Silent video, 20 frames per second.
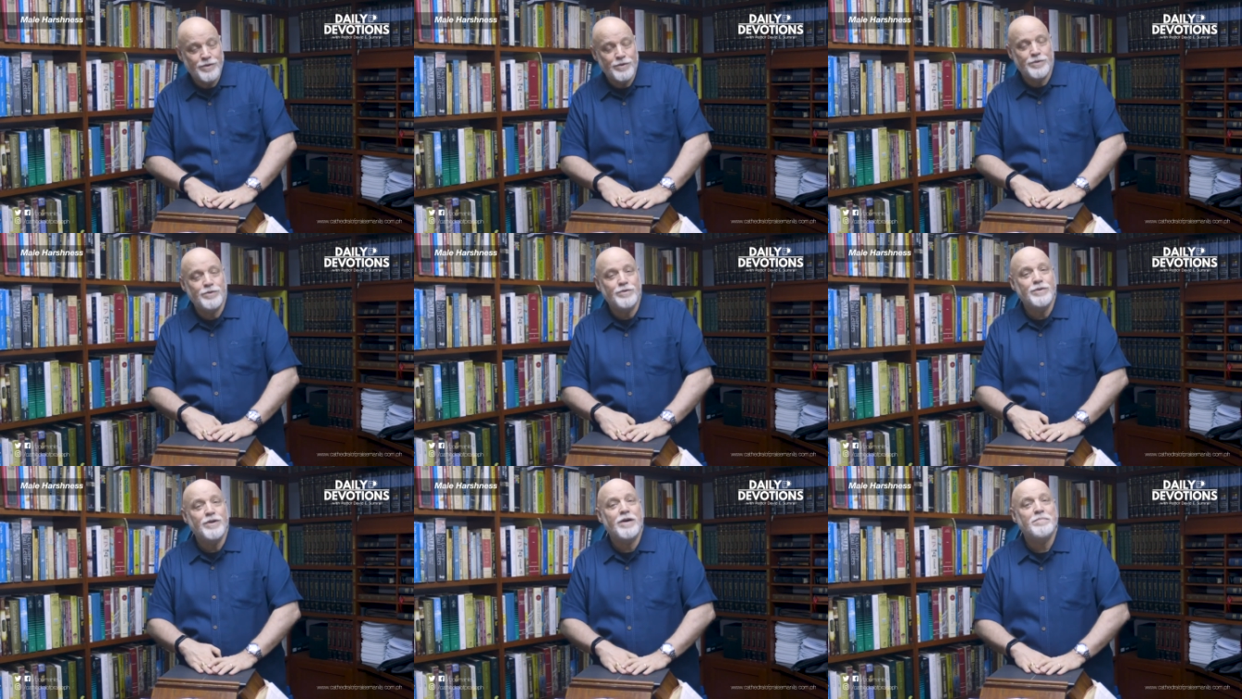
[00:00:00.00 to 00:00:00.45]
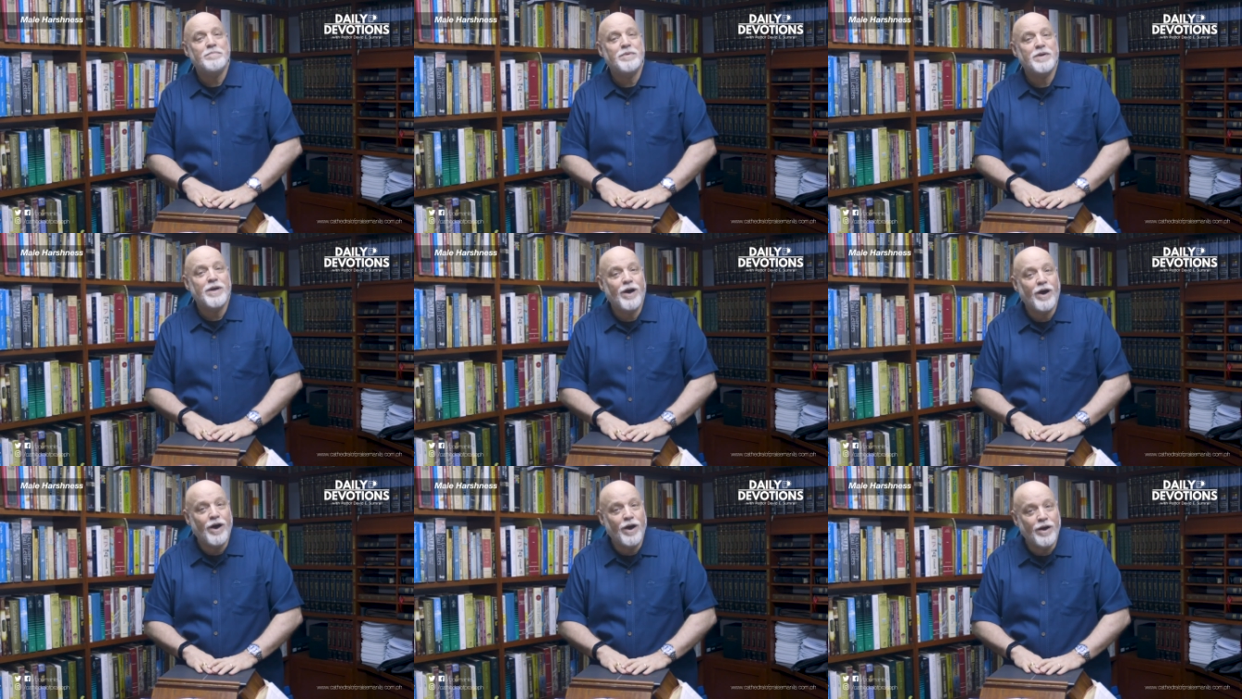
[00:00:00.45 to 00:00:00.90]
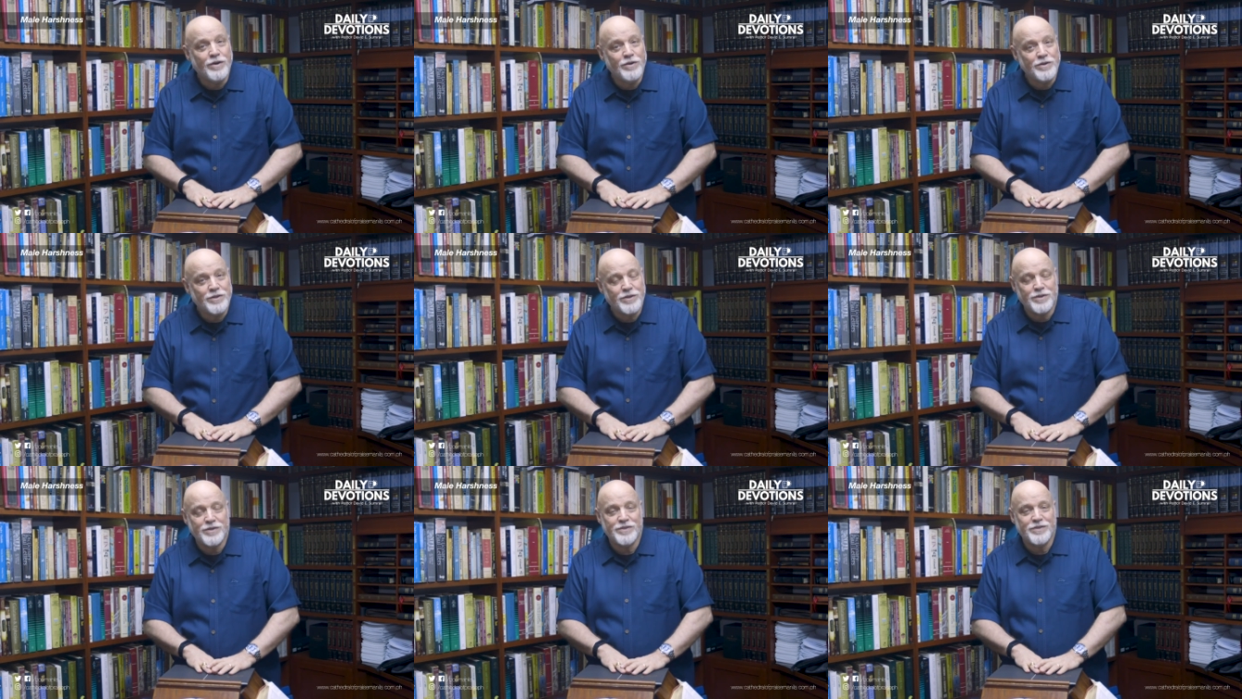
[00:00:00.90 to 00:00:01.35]
Do not be
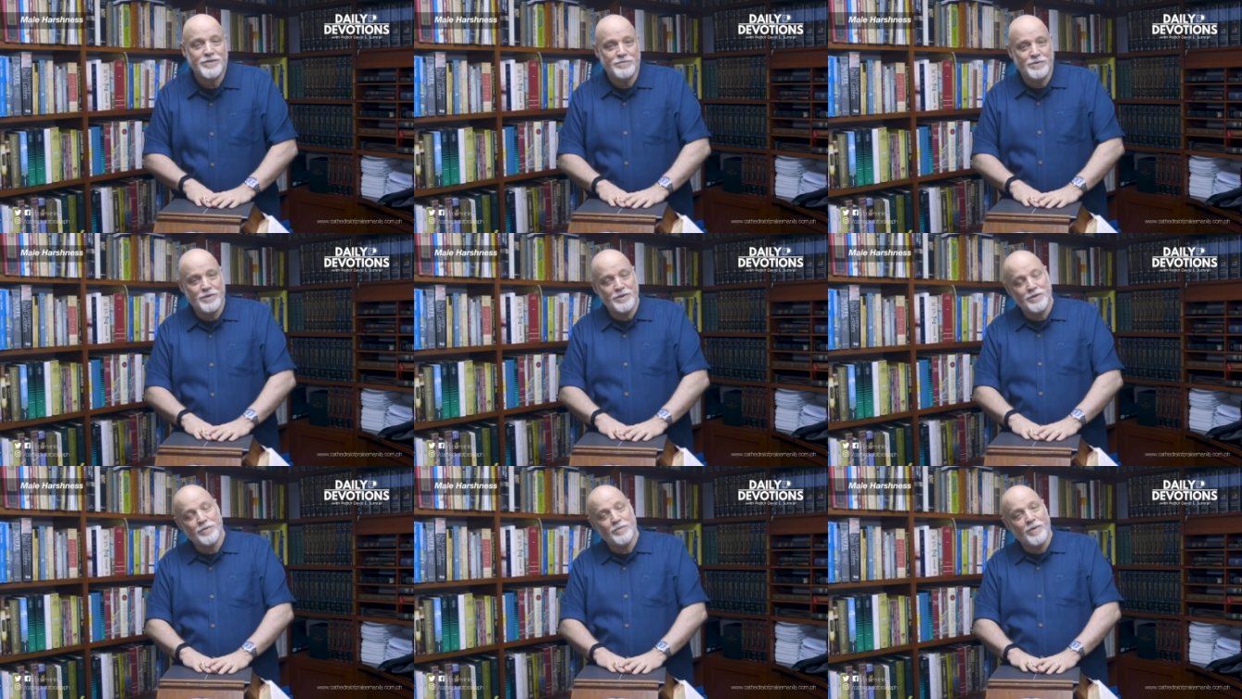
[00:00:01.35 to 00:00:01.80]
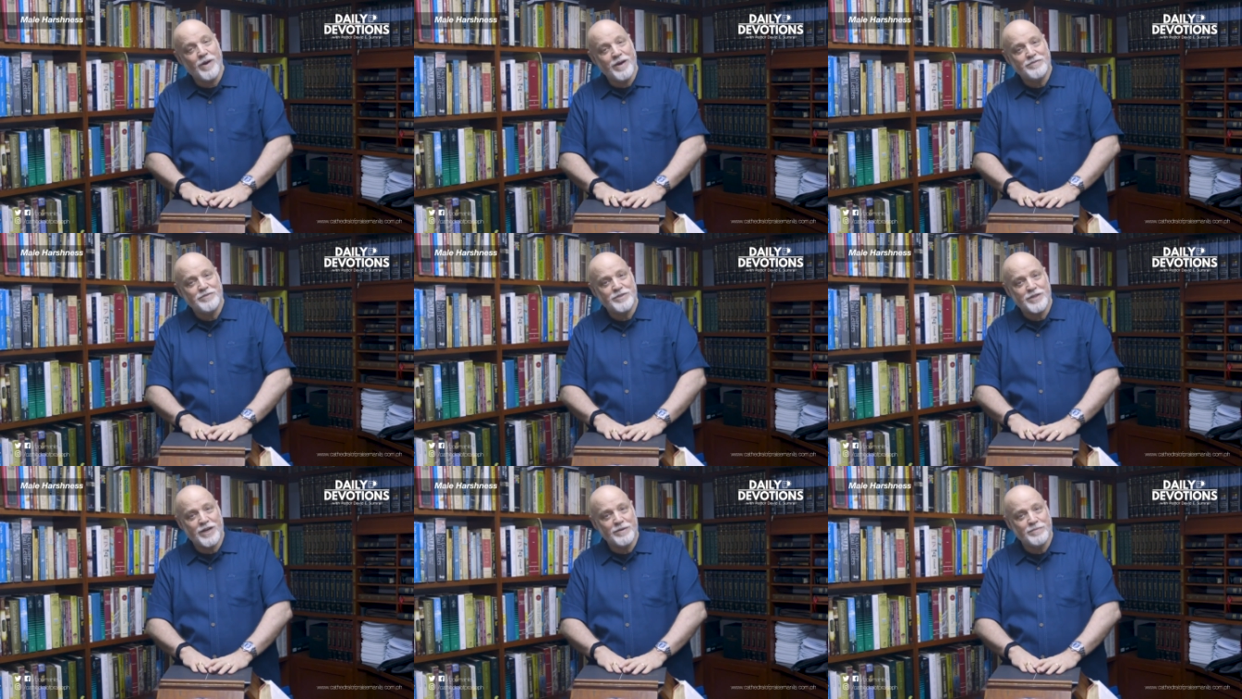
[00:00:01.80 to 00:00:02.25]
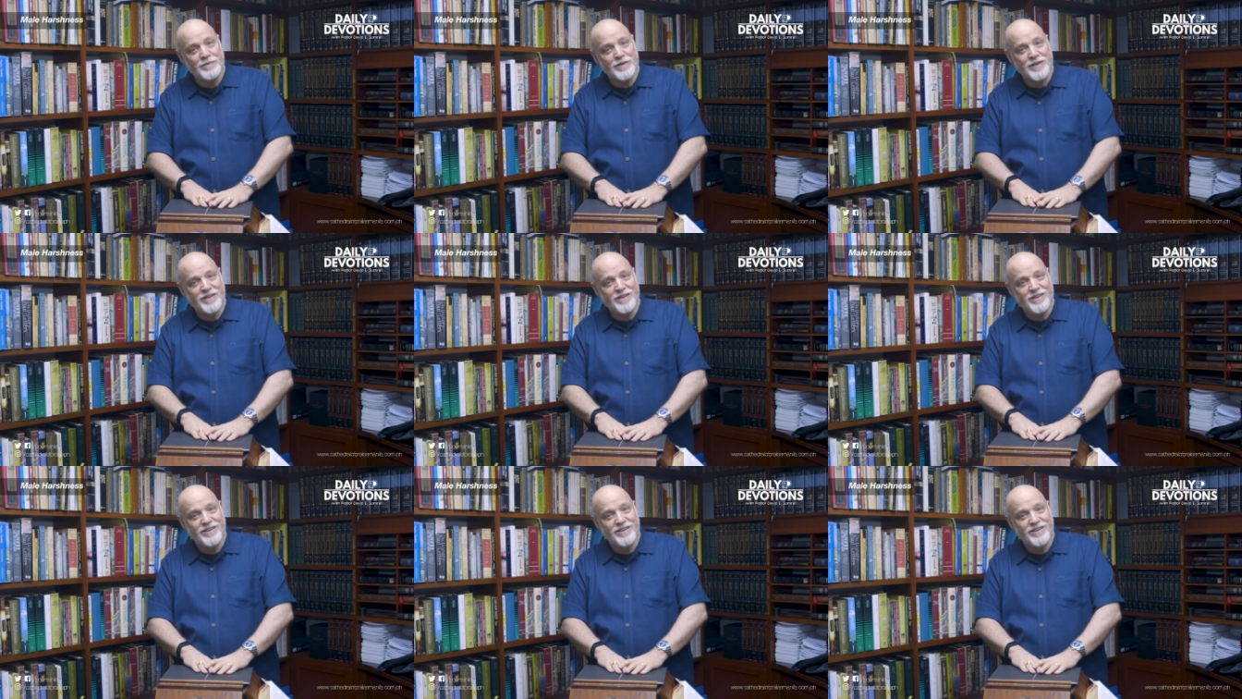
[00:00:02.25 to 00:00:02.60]
harsh with your wife, gentlemen.